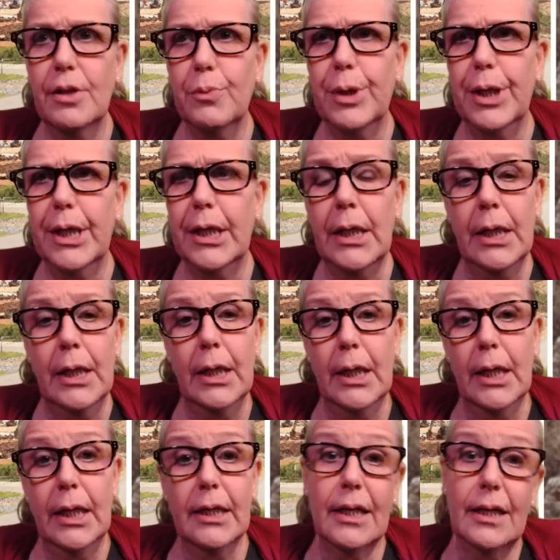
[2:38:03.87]
way
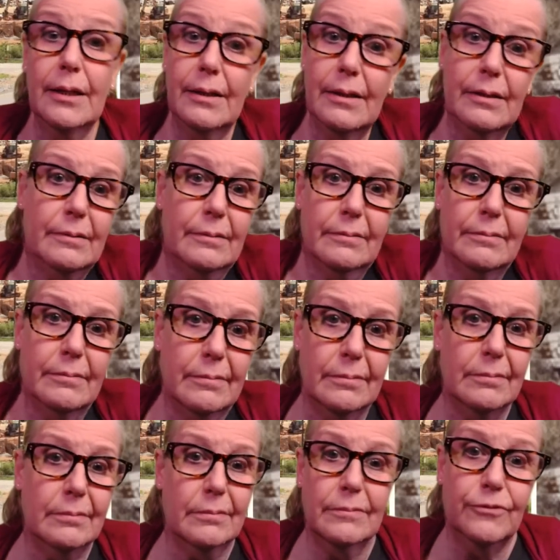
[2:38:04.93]
and I
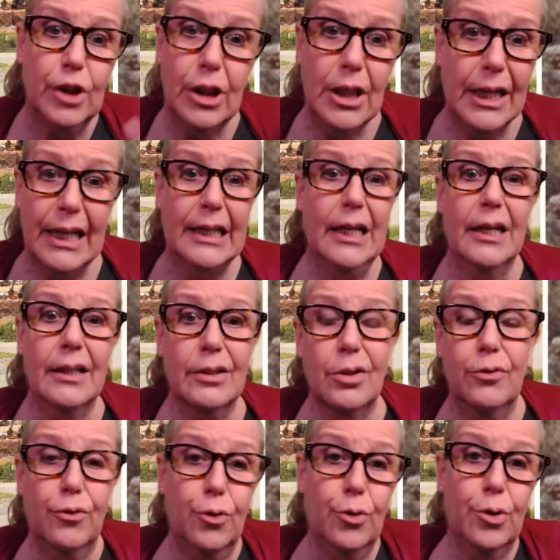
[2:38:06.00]
feel like I can't go
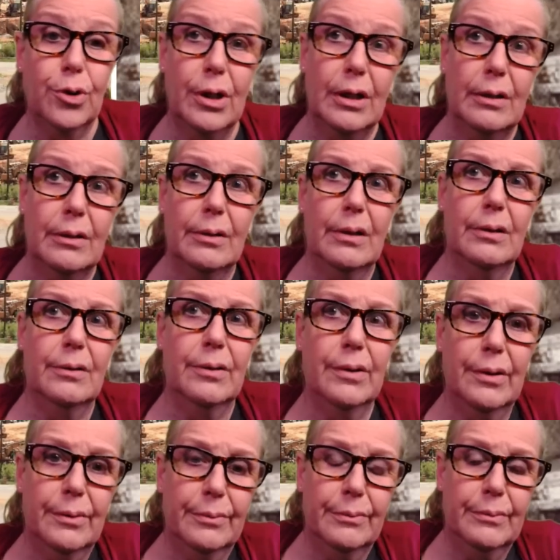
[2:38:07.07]
forward and and,
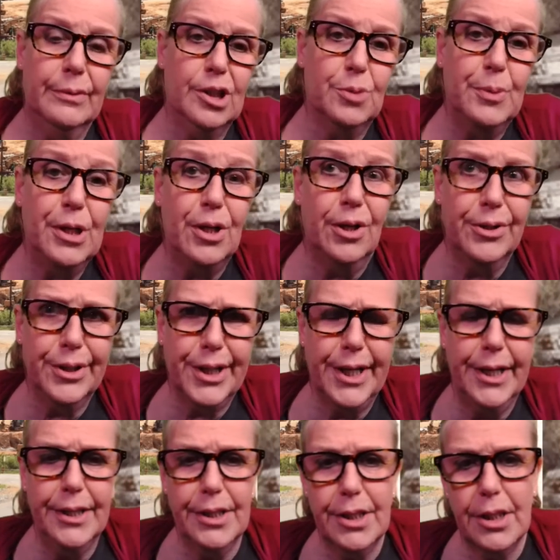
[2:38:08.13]
and speak on the
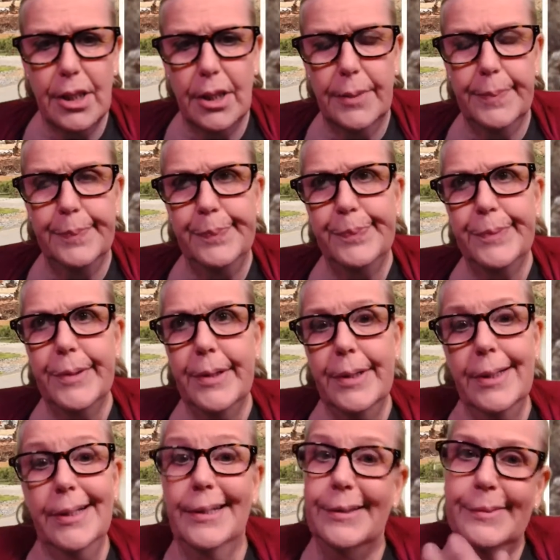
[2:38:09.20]
case. Um,
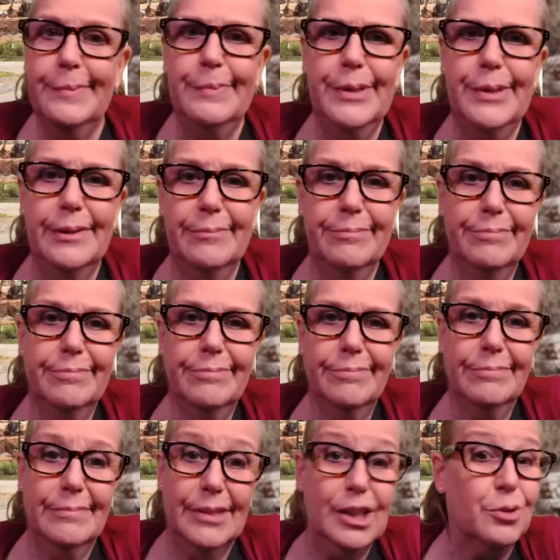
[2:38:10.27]
but
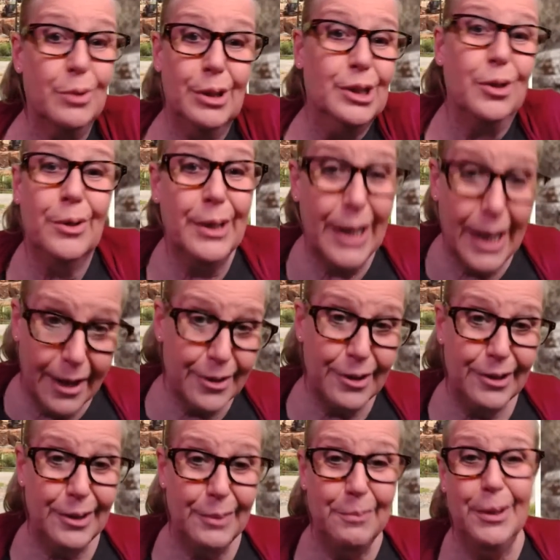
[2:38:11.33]
this one's already out there in
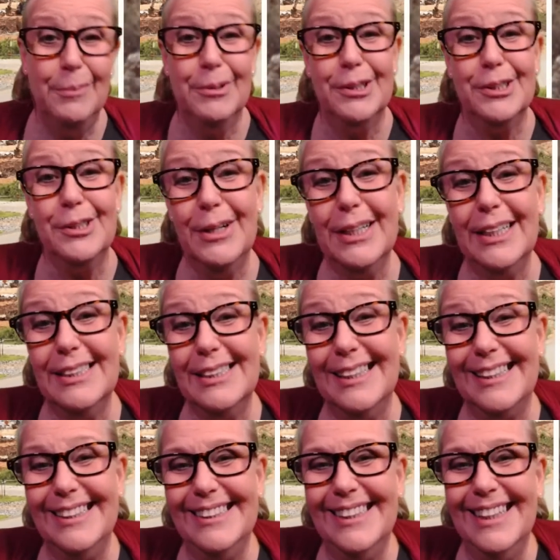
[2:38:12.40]
the public, so I guess I
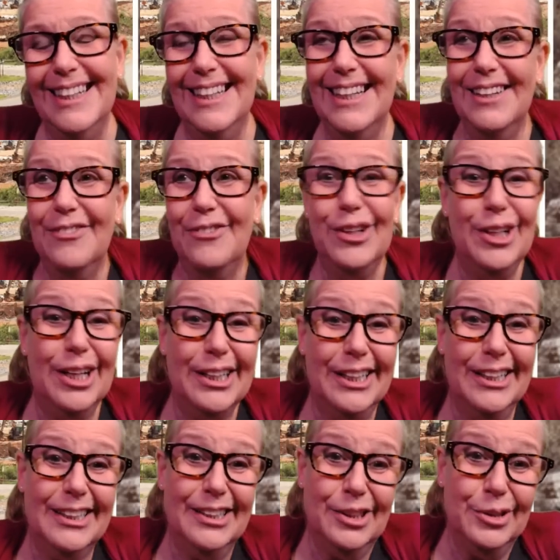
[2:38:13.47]
can. I feel like I
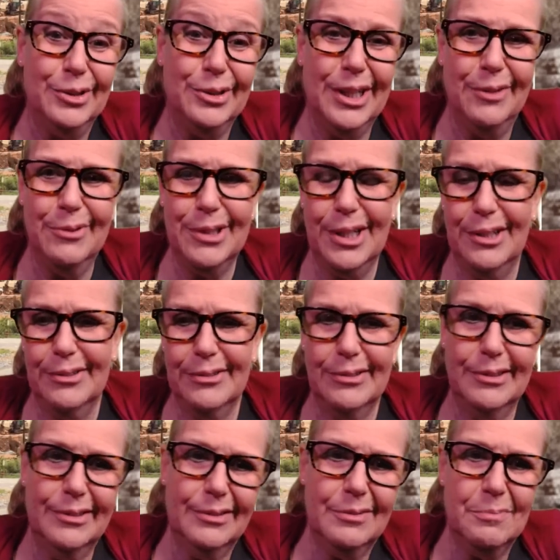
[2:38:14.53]
can do that without uh,
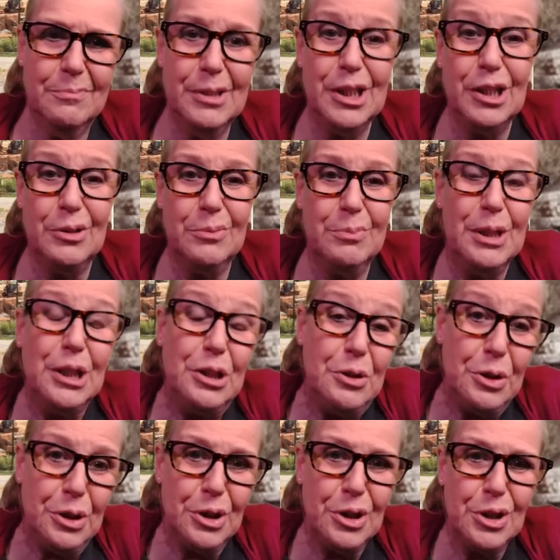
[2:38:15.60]
be, being too
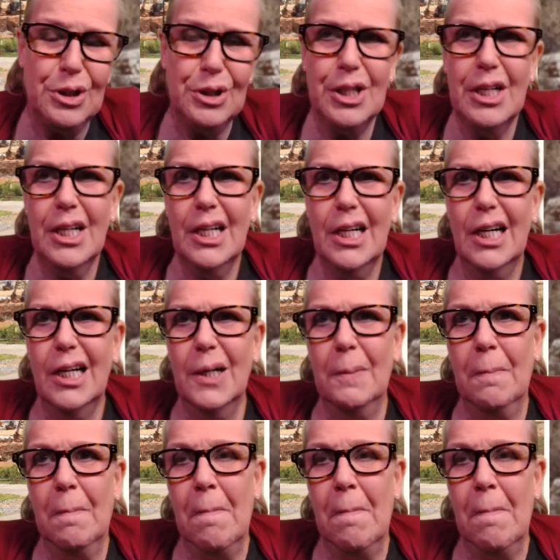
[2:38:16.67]
concerned. Um,